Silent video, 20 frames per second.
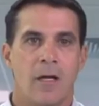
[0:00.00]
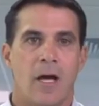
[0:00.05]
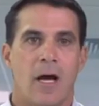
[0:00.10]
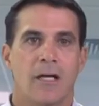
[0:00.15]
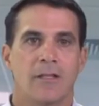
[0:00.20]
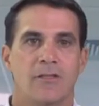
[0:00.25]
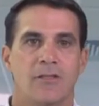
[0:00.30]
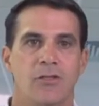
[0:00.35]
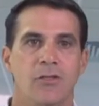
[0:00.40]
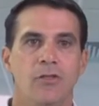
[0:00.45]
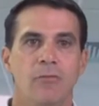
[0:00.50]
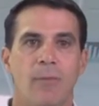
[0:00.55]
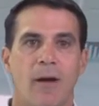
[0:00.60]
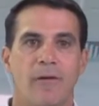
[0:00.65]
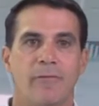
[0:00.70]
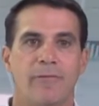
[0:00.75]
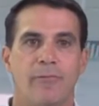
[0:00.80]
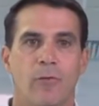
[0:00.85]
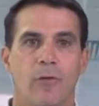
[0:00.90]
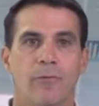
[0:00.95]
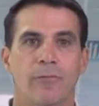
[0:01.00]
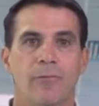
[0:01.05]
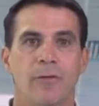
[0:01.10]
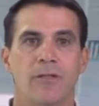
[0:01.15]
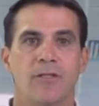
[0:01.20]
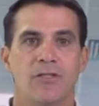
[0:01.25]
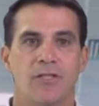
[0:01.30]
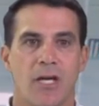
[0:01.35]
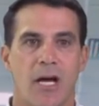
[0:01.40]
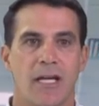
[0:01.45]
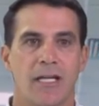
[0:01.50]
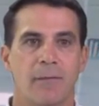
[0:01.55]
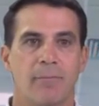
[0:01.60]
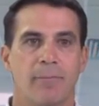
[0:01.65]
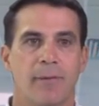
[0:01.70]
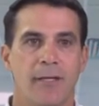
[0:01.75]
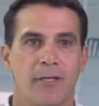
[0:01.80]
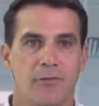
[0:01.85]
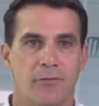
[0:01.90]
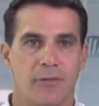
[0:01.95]
a 2 by 4 foot giant
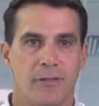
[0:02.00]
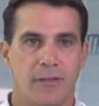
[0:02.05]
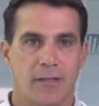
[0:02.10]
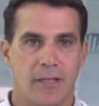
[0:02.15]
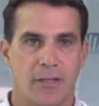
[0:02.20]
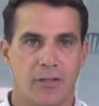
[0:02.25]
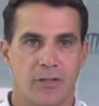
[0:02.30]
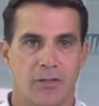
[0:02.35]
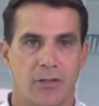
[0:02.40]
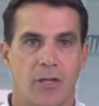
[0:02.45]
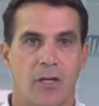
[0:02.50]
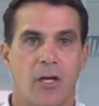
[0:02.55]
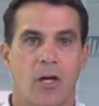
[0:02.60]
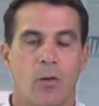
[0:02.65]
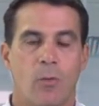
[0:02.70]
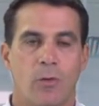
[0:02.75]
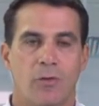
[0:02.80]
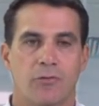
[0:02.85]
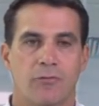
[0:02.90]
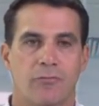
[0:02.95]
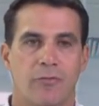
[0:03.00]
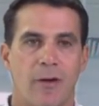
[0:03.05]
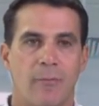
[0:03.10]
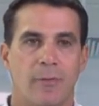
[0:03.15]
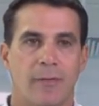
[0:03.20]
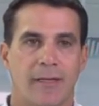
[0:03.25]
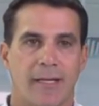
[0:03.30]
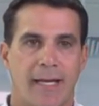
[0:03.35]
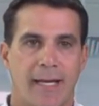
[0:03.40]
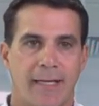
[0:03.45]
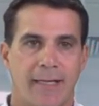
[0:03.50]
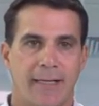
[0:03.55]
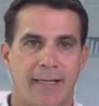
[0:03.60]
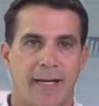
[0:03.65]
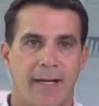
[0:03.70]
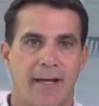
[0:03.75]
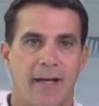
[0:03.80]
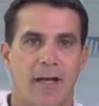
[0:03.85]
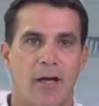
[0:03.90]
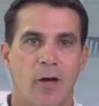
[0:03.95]
petri dish which replicated
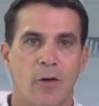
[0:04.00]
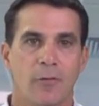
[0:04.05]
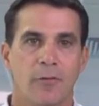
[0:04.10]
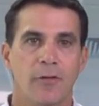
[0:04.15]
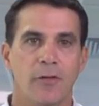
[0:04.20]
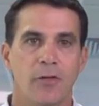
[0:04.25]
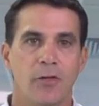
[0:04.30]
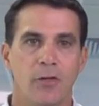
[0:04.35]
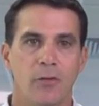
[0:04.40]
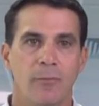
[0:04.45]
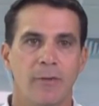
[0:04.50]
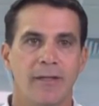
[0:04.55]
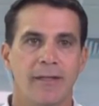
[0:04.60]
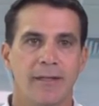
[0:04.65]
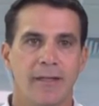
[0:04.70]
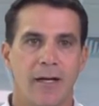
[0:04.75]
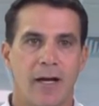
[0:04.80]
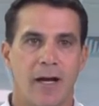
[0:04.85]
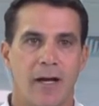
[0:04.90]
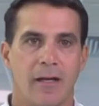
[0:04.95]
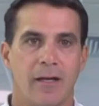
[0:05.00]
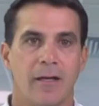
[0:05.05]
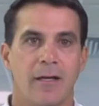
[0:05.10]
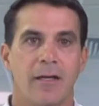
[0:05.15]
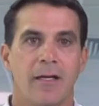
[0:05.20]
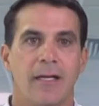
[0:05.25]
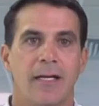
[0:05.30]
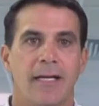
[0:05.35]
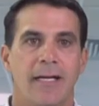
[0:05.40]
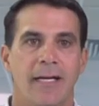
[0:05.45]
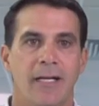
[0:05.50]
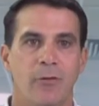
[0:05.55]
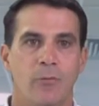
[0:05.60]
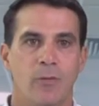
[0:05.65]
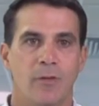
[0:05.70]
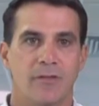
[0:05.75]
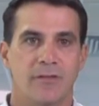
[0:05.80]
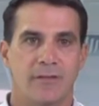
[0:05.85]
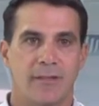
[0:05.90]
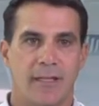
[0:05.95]
a healthy human gut, in
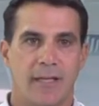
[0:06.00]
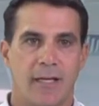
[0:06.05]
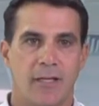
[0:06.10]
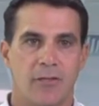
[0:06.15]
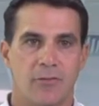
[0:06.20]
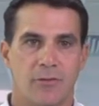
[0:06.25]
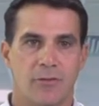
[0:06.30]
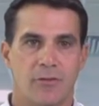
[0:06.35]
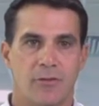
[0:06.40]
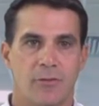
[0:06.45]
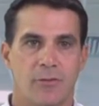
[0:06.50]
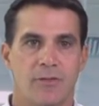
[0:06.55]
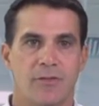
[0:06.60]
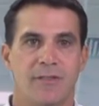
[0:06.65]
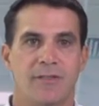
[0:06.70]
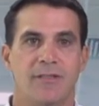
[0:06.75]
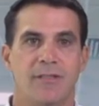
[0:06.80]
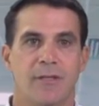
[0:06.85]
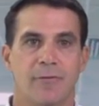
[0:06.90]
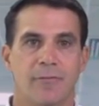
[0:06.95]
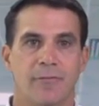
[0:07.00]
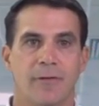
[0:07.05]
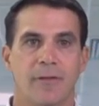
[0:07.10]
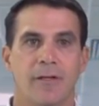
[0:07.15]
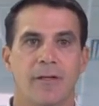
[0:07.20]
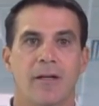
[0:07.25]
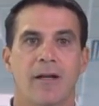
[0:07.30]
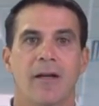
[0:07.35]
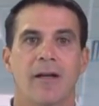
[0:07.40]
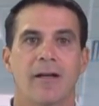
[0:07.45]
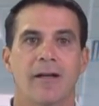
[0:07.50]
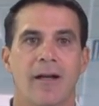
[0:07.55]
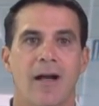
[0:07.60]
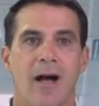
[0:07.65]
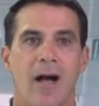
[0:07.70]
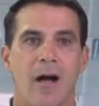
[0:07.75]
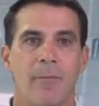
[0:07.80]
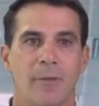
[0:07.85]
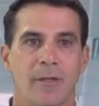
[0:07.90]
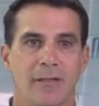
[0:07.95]
which they introduced different
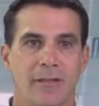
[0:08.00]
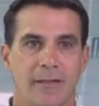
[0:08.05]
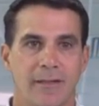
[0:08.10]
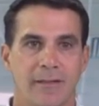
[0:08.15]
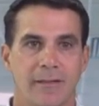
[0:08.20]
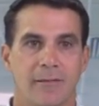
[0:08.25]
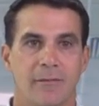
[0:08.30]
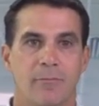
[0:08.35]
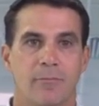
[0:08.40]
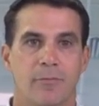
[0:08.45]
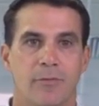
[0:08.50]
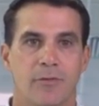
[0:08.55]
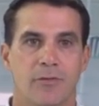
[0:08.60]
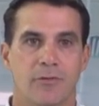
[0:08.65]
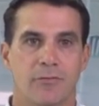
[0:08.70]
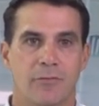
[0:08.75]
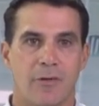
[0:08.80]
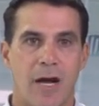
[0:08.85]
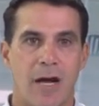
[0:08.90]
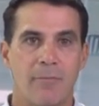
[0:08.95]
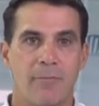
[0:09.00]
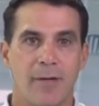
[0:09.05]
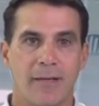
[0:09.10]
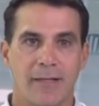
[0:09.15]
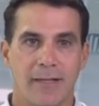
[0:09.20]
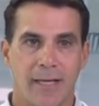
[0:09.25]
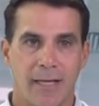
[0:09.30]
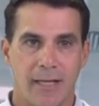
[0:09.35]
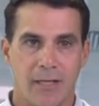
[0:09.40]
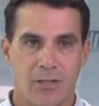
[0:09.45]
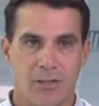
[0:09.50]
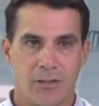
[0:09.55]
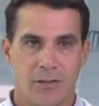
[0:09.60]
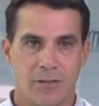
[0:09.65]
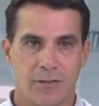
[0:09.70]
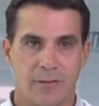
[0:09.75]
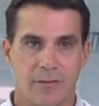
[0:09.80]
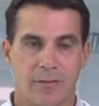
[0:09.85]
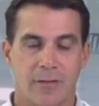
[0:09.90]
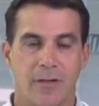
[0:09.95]
commonly prescribed
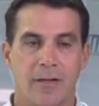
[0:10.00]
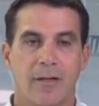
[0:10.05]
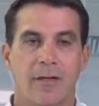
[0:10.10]
medications